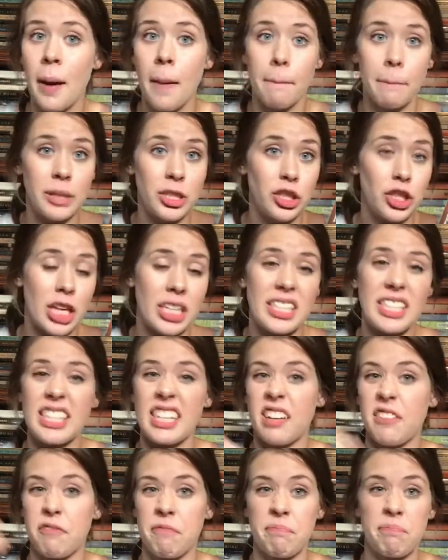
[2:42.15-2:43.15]

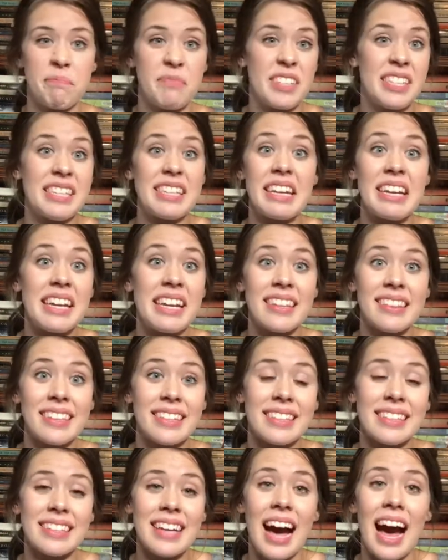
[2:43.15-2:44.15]
majestic City in the
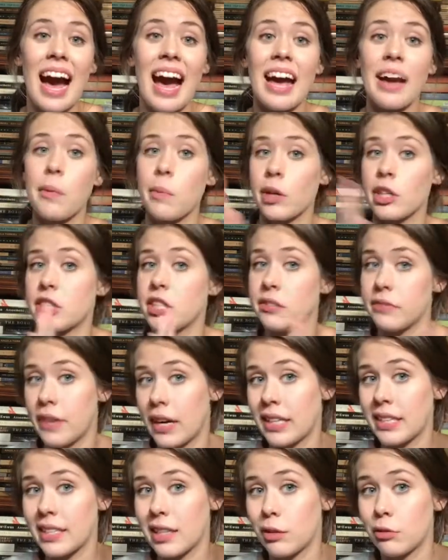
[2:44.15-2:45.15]
Sky where she
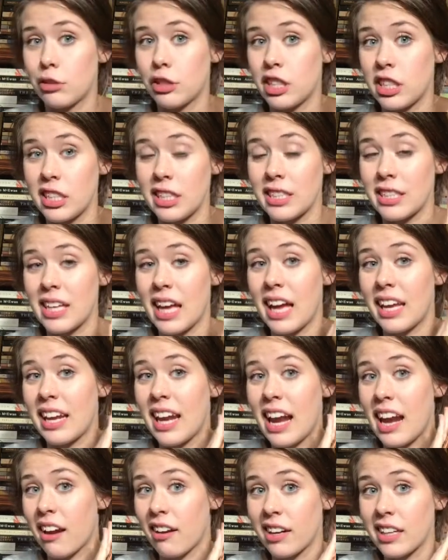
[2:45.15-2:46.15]
finds out she's an
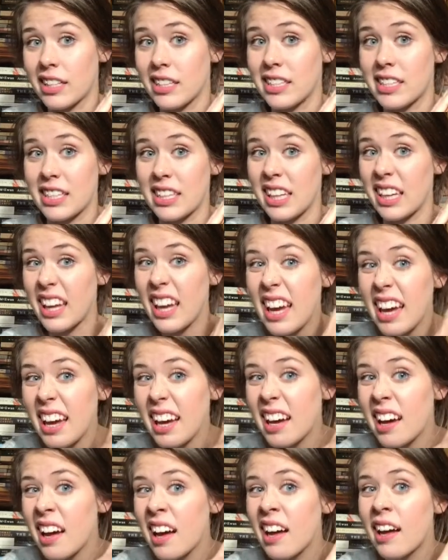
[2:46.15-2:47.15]
heiress to the king,